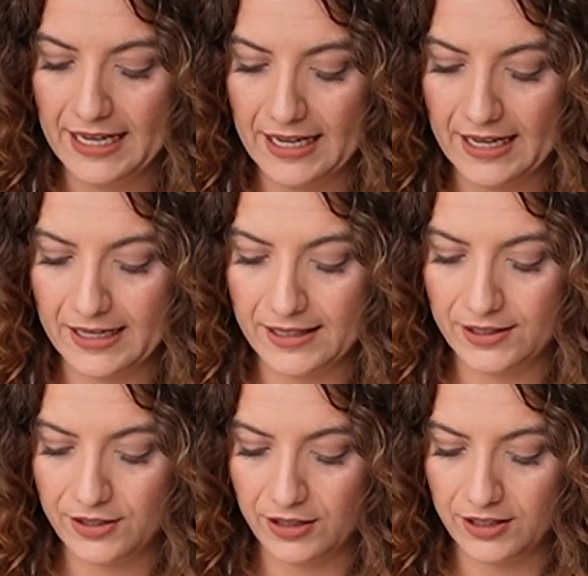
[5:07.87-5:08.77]

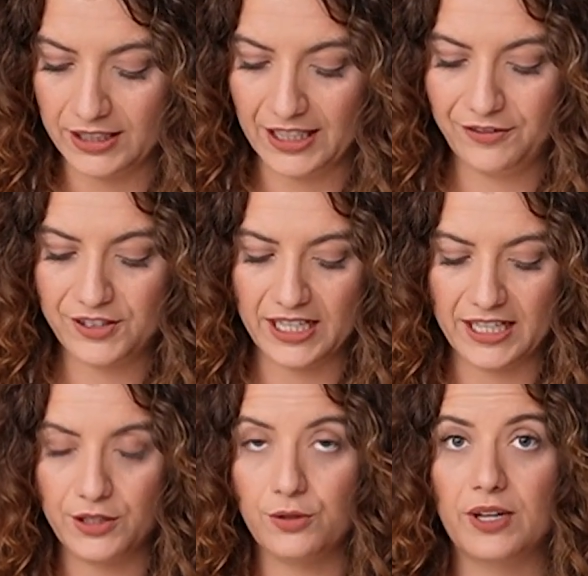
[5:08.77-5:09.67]
And on the left
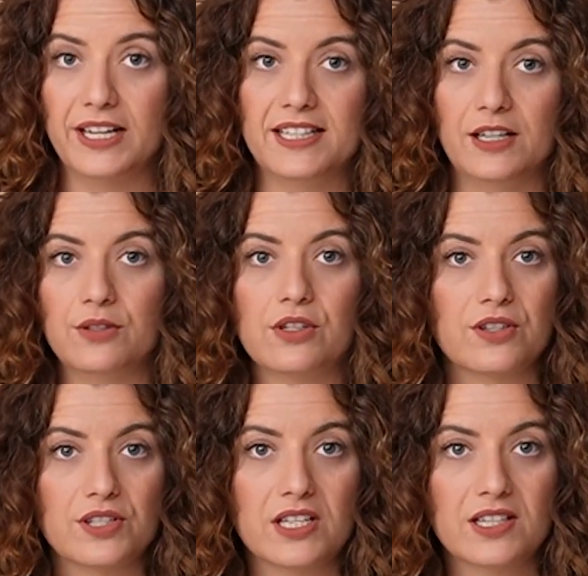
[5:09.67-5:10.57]
side, you write down your
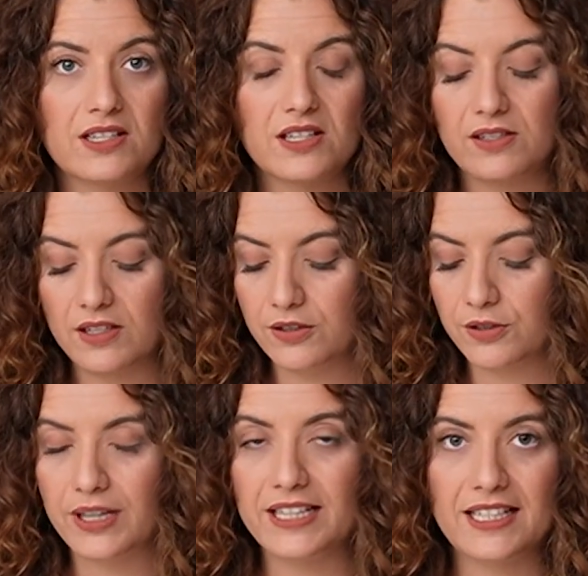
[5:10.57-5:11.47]
successes, and on
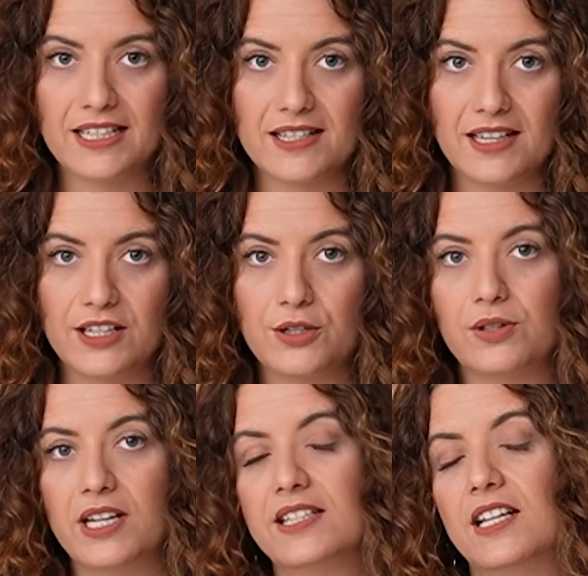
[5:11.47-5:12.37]
the right-hand side, you
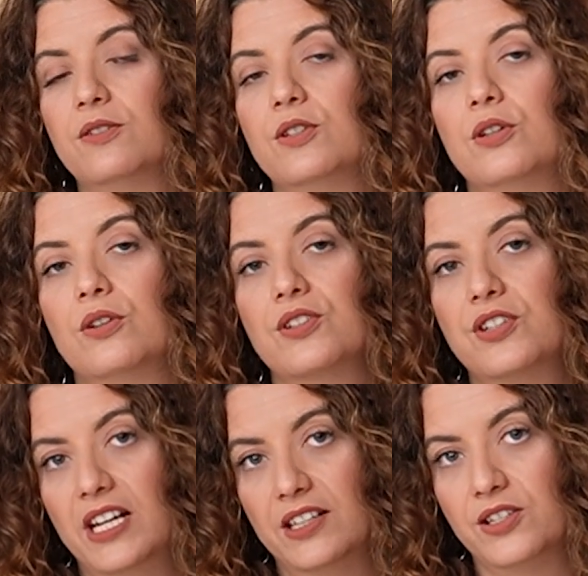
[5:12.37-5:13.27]
write down your
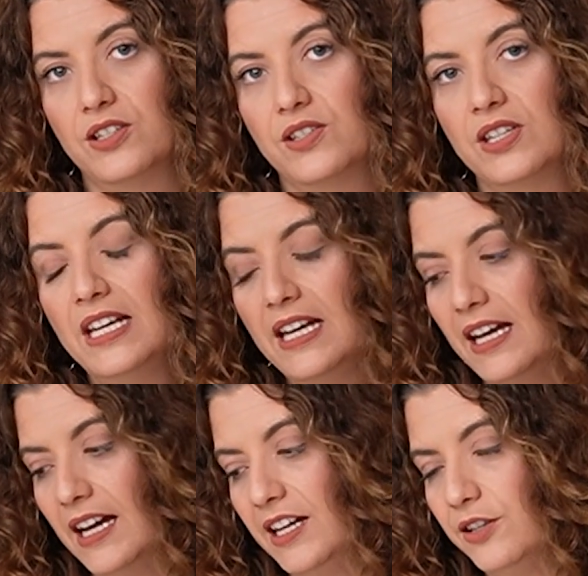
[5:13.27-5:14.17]
challenges.
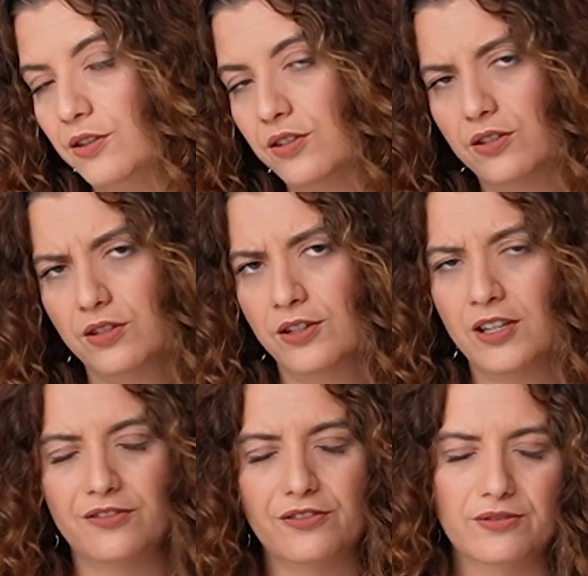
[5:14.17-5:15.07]
And you turn
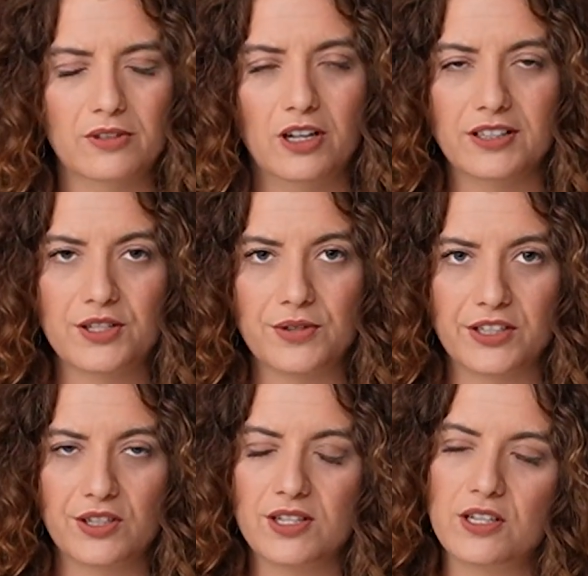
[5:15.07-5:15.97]
off all
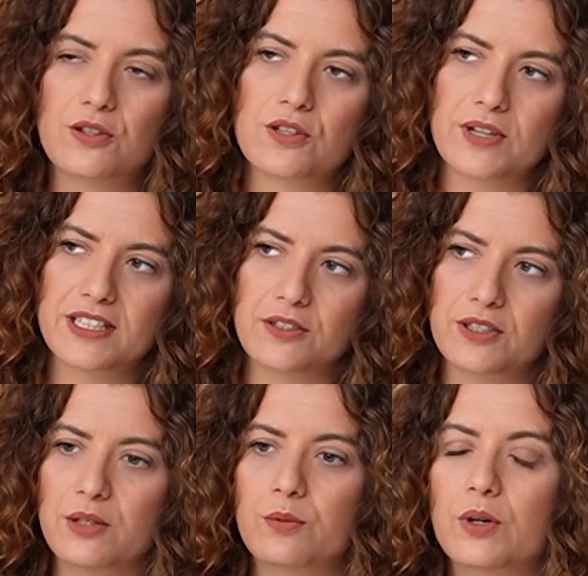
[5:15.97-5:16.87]
distractions and you just write down,
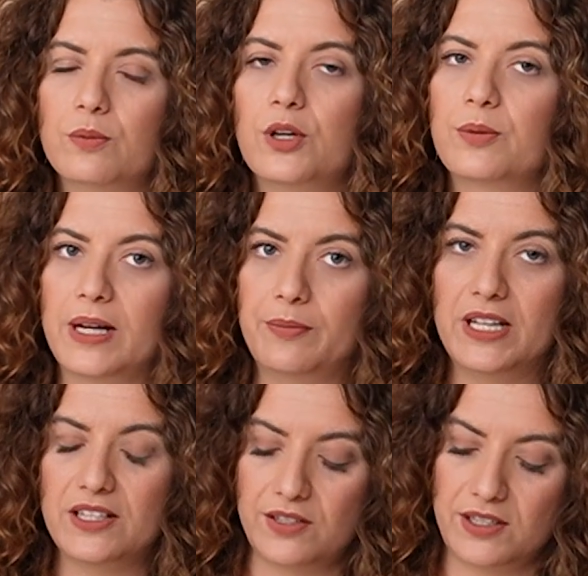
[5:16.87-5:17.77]
okay, what were my
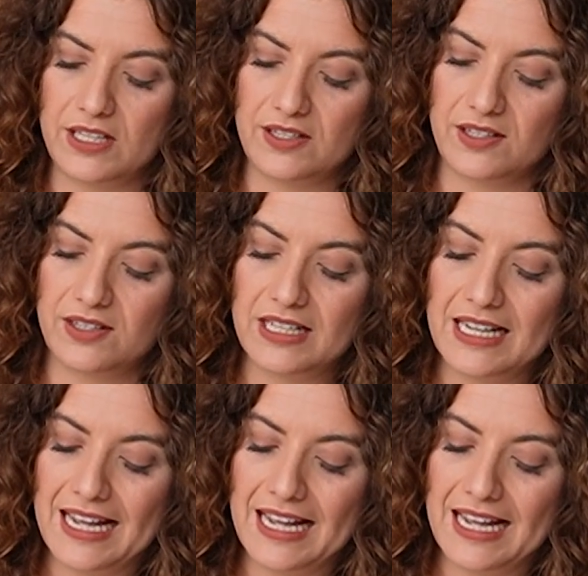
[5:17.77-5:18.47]
biggest successes?